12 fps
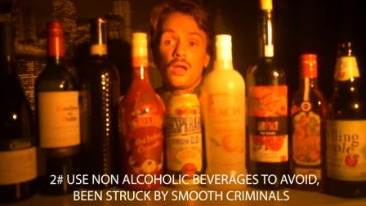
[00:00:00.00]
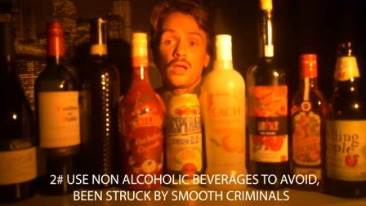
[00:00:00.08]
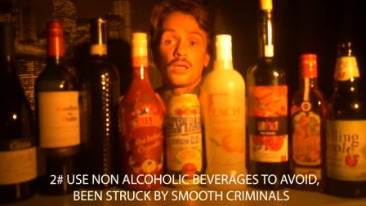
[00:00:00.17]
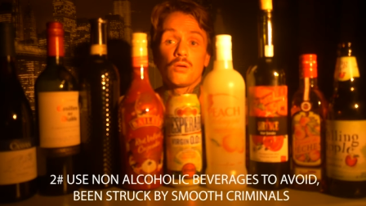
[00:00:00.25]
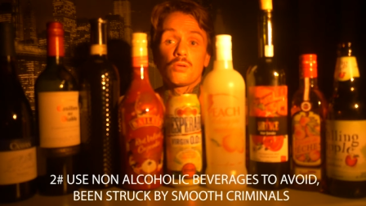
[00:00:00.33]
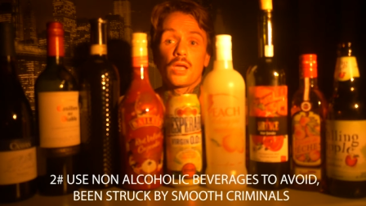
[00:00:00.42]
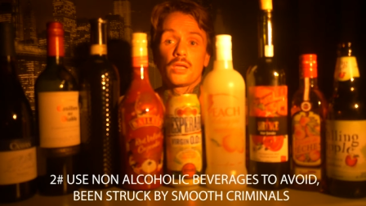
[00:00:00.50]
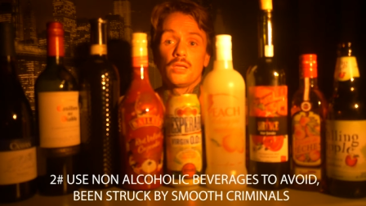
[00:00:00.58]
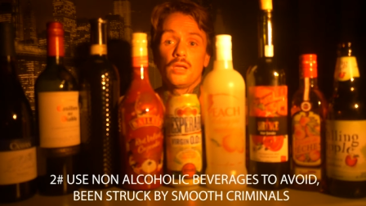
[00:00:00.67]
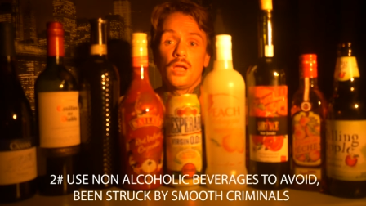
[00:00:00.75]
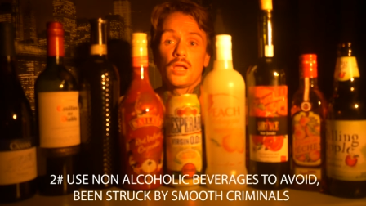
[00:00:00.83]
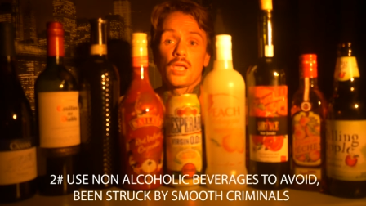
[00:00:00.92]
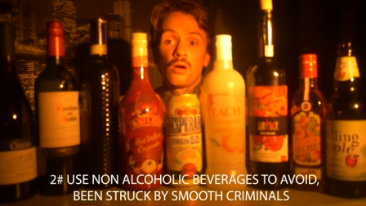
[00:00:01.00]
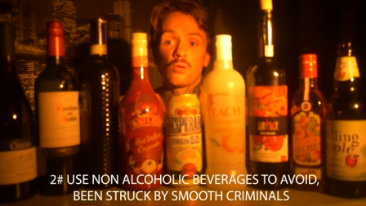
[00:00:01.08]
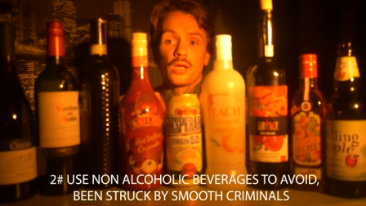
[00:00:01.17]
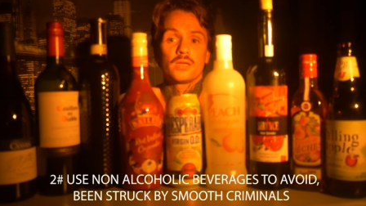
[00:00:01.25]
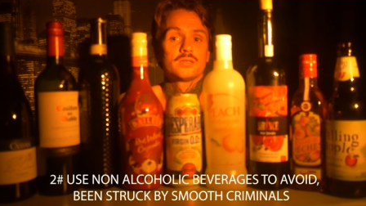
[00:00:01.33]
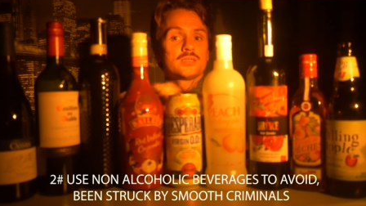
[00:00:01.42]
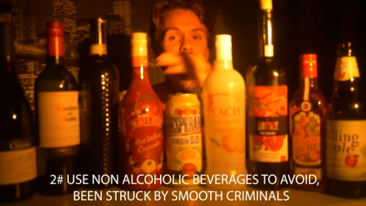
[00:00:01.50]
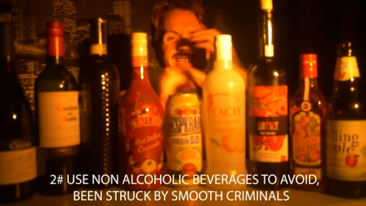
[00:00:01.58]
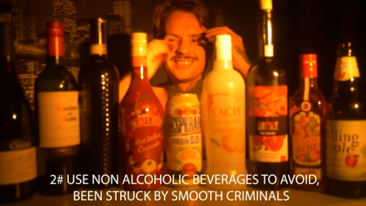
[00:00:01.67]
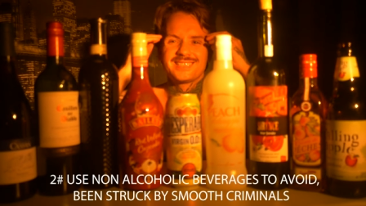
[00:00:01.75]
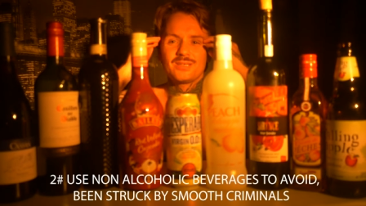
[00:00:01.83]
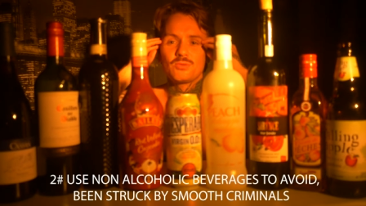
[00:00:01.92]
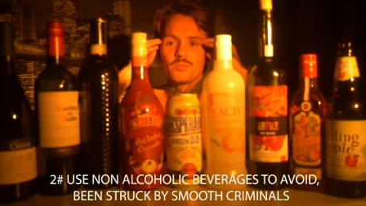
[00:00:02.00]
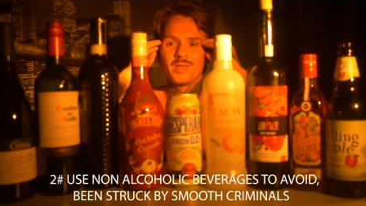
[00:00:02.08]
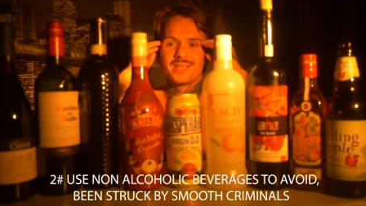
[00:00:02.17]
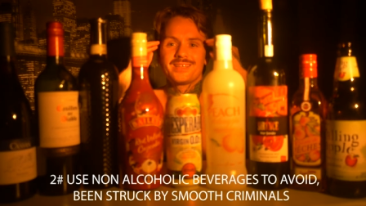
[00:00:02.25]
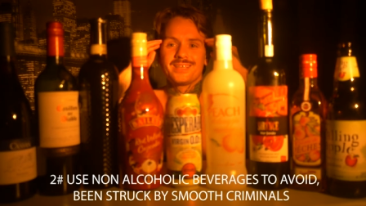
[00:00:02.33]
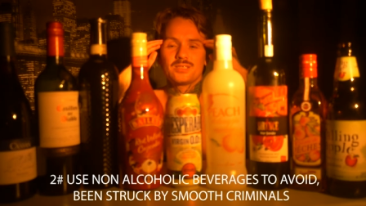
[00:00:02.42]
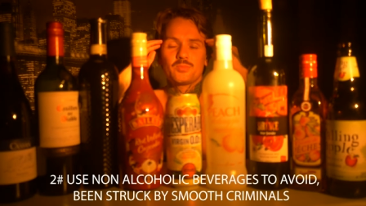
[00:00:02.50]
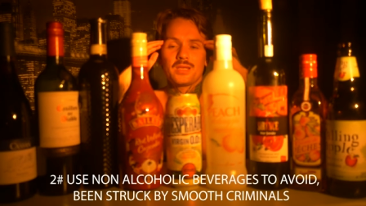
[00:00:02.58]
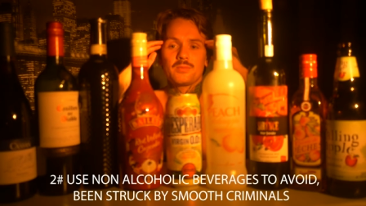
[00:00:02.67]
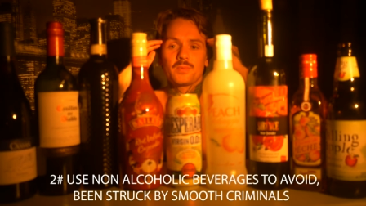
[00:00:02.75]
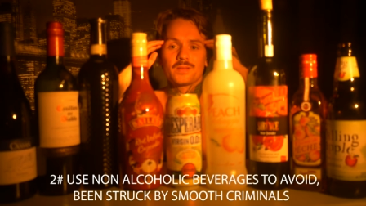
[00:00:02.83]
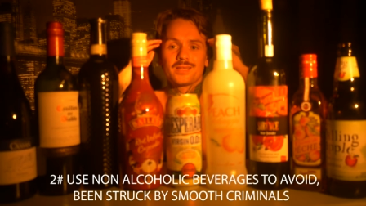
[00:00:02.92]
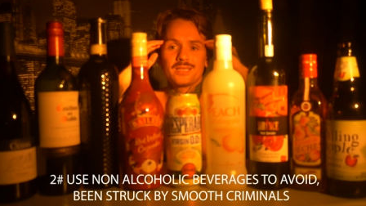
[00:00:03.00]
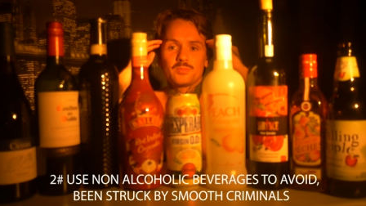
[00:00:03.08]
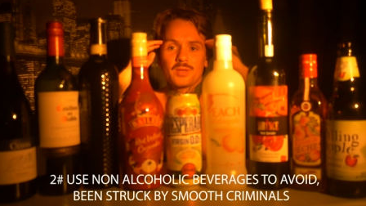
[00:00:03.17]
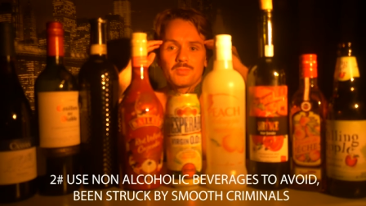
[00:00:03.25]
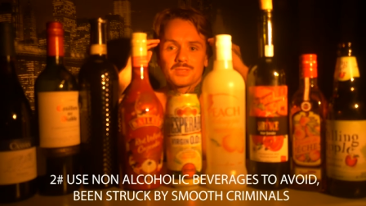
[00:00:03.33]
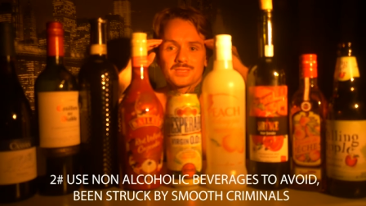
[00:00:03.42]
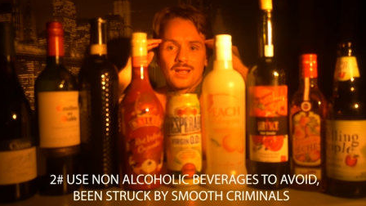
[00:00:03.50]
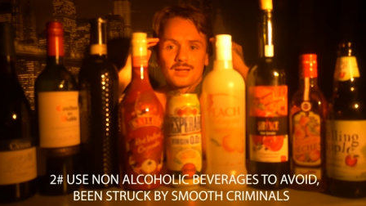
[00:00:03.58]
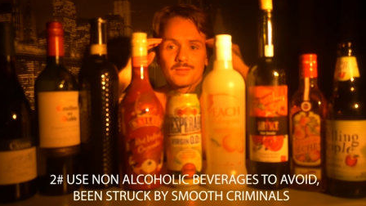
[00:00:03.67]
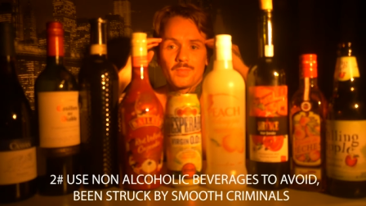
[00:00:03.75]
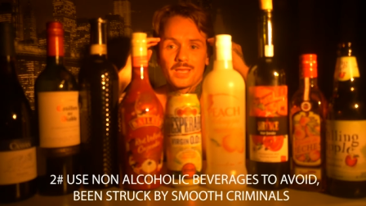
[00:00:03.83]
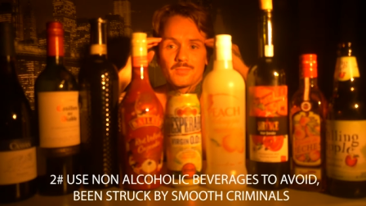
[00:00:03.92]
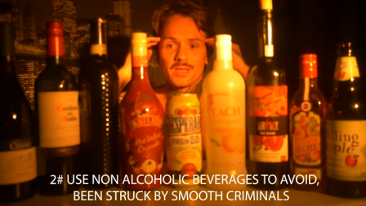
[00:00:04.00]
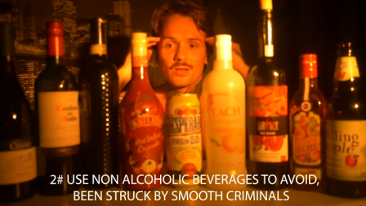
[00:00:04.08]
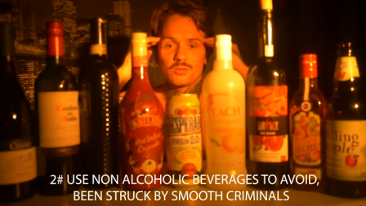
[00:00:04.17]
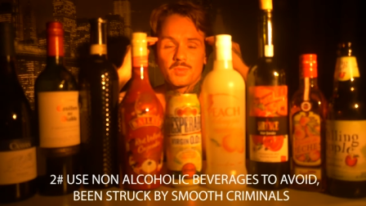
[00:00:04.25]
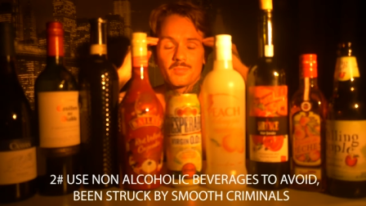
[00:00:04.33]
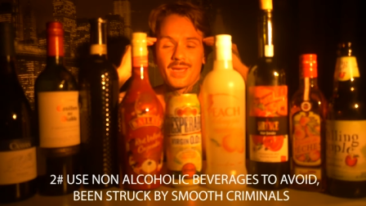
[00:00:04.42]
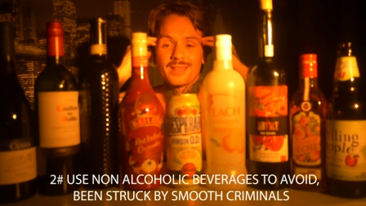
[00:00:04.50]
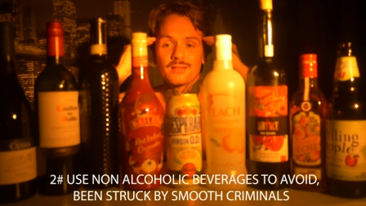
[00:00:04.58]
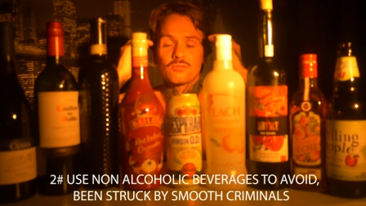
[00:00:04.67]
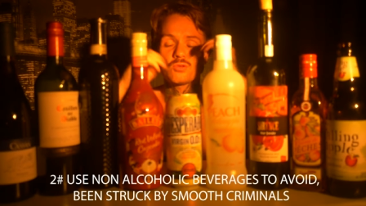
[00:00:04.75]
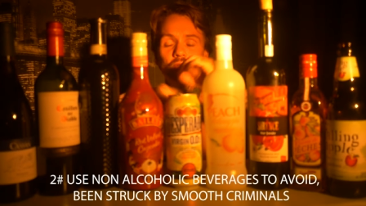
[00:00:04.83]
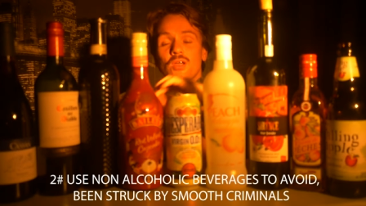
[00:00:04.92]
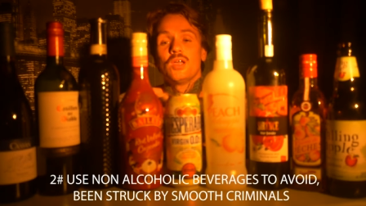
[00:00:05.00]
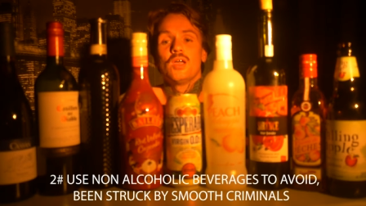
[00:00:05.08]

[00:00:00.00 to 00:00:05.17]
Are you okay? Are you okay? See, see what I mean? These people, these people start to make me out to be mental, right?